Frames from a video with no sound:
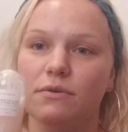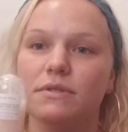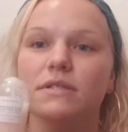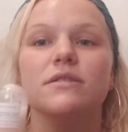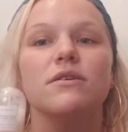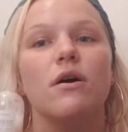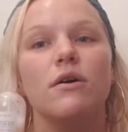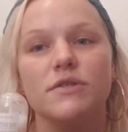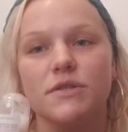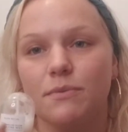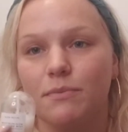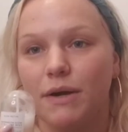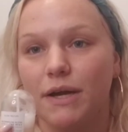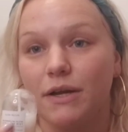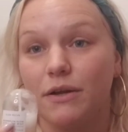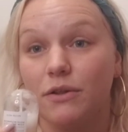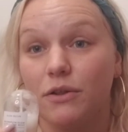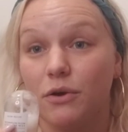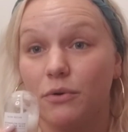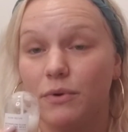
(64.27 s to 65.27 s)
It's also by
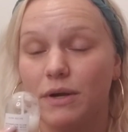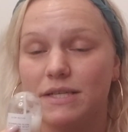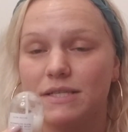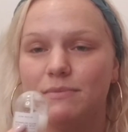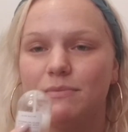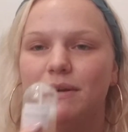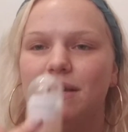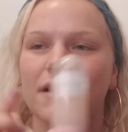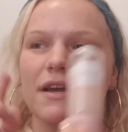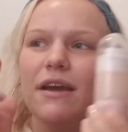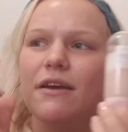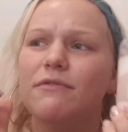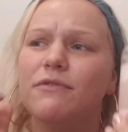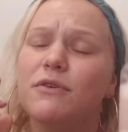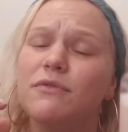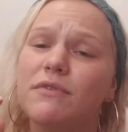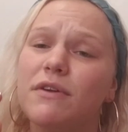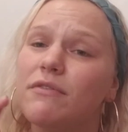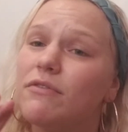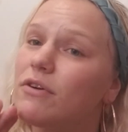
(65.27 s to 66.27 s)
Glow Recipe. If
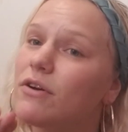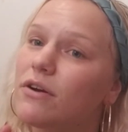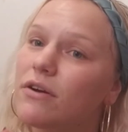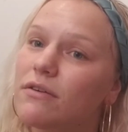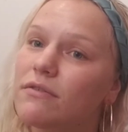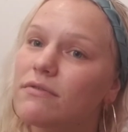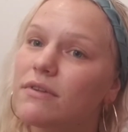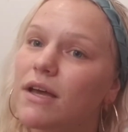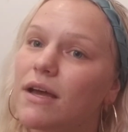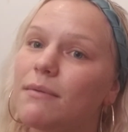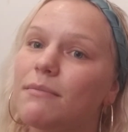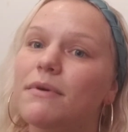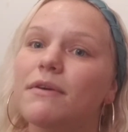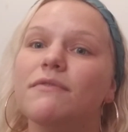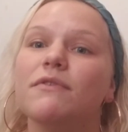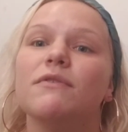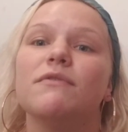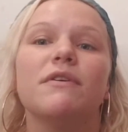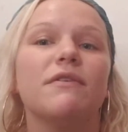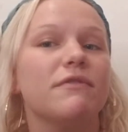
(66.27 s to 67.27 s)
you've never heard of them, if
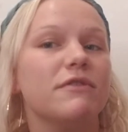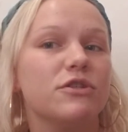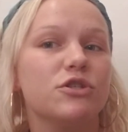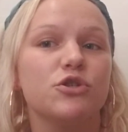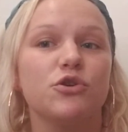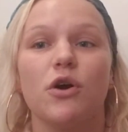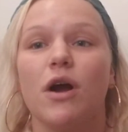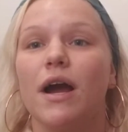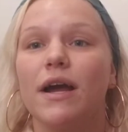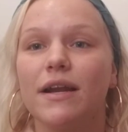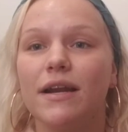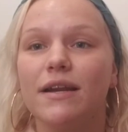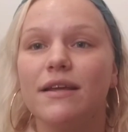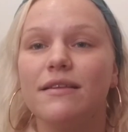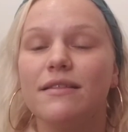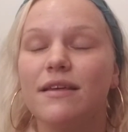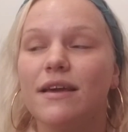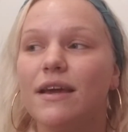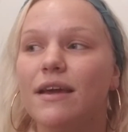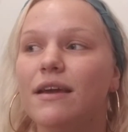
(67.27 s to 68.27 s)
you've never tried
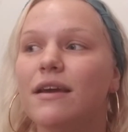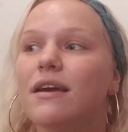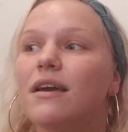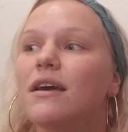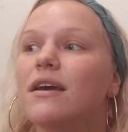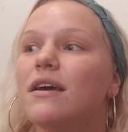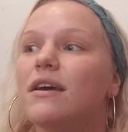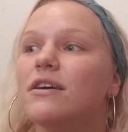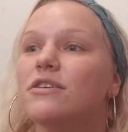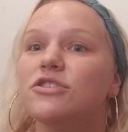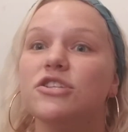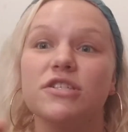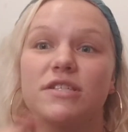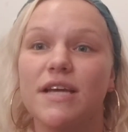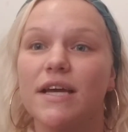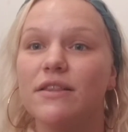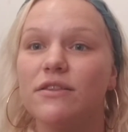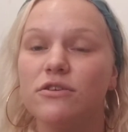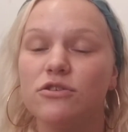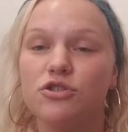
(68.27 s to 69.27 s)
anything, just
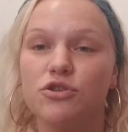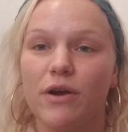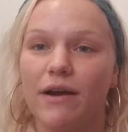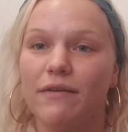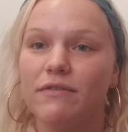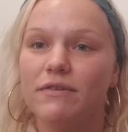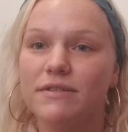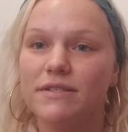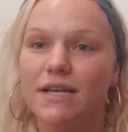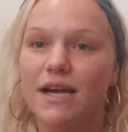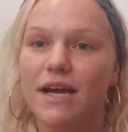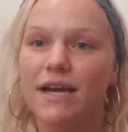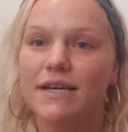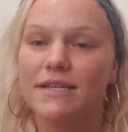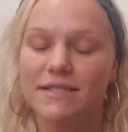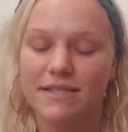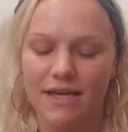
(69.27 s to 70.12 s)
get their travel size.